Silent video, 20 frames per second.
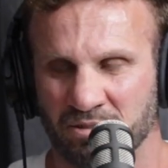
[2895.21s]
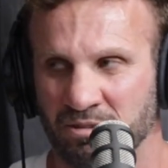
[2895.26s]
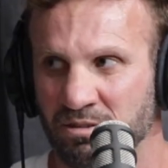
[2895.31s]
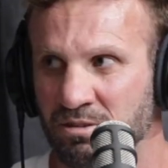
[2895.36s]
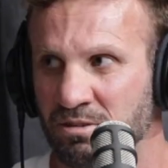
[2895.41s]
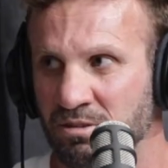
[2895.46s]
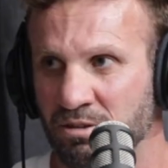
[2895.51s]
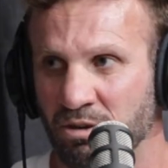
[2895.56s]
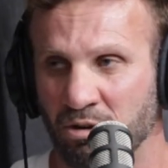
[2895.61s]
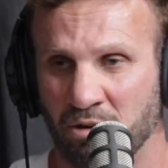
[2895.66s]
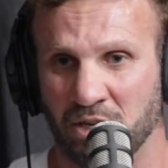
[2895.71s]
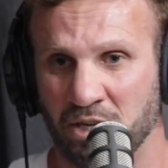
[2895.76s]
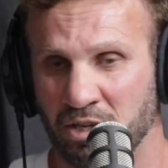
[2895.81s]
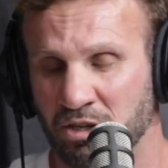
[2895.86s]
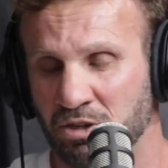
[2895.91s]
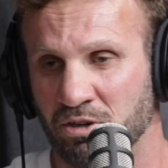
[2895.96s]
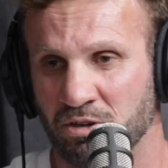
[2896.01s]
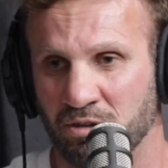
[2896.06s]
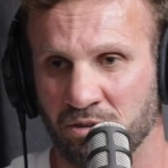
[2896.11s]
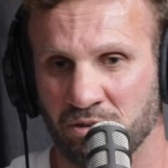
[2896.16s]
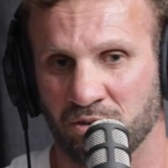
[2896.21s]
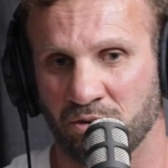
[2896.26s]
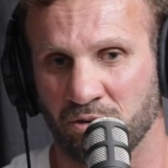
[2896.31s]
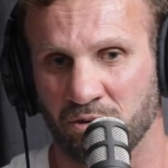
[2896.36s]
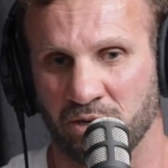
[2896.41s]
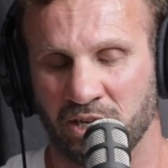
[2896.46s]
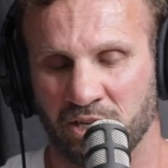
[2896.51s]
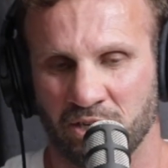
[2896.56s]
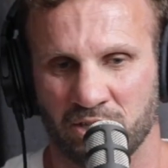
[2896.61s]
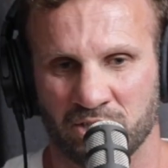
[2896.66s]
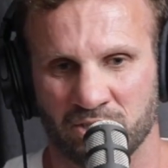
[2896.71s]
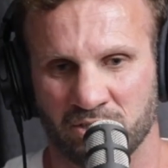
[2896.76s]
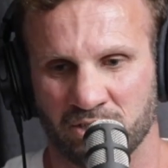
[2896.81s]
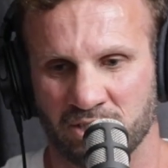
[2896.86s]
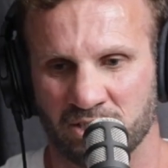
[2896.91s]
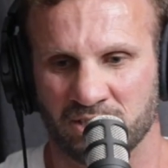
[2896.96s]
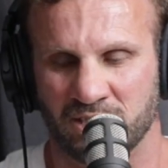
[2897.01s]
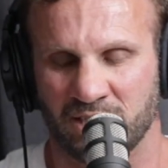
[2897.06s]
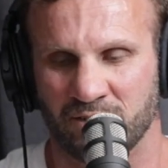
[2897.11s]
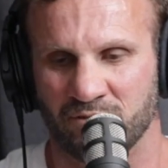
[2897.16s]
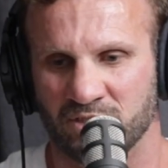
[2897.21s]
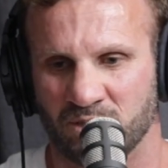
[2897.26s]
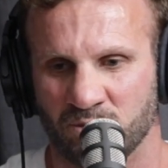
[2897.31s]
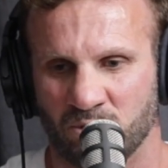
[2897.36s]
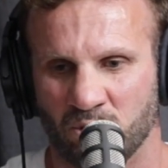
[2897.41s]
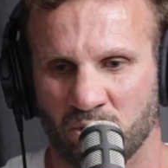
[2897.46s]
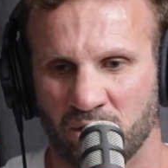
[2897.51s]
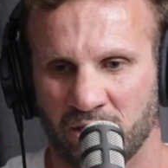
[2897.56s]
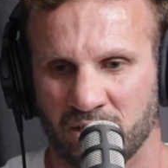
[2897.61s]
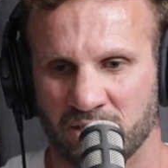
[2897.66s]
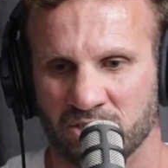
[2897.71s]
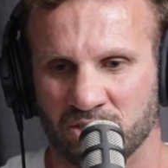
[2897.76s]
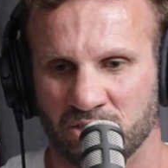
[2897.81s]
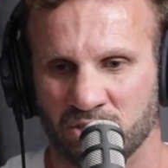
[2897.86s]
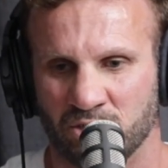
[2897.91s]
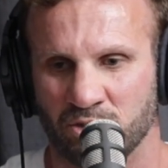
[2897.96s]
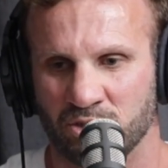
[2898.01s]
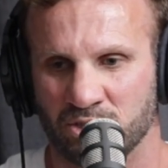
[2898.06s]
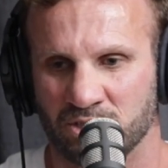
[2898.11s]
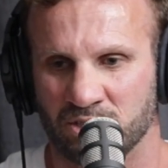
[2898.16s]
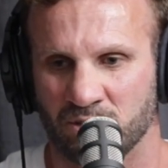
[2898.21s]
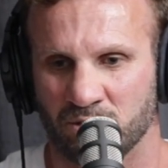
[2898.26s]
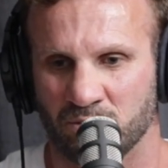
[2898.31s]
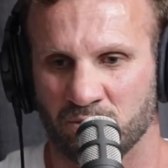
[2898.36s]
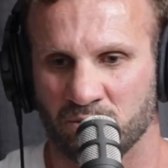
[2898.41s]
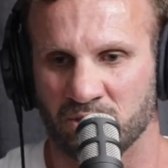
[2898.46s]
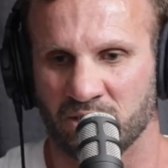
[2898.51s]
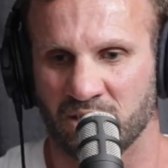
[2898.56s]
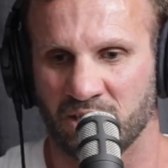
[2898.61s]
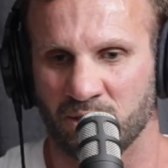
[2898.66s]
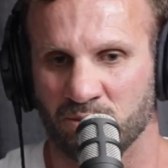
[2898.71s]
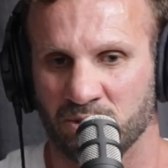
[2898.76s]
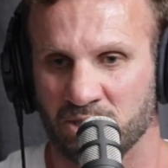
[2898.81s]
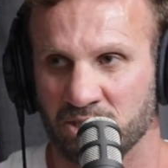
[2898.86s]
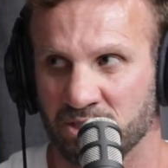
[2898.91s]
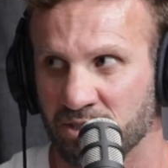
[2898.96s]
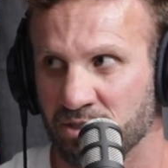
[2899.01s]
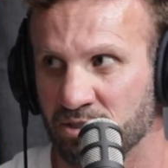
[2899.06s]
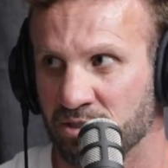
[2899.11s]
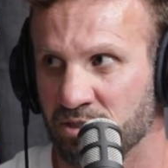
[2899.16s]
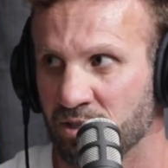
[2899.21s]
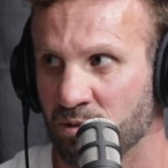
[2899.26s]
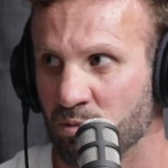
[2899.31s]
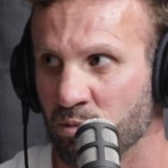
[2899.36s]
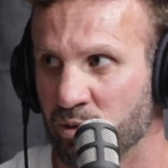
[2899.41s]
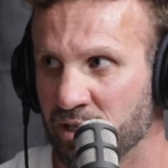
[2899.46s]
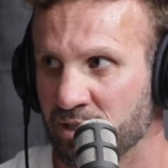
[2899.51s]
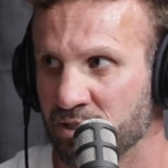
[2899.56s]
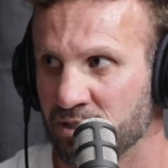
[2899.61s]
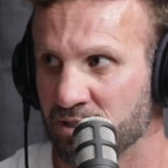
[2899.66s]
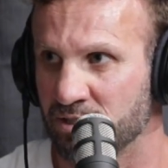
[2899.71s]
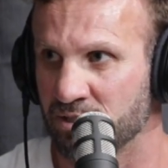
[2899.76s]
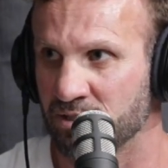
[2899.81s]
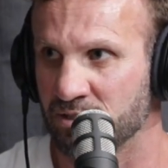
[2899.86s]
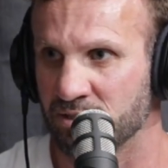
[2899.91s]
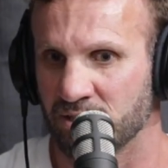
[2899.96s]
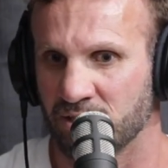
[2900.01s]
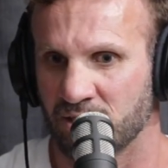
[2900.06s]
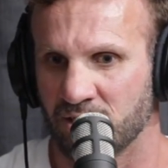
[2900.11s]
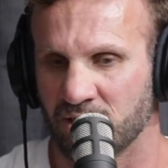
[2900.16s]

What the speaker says: Yeah. Or ego. So it just gives them an excuse to keep listening to their weaknesses,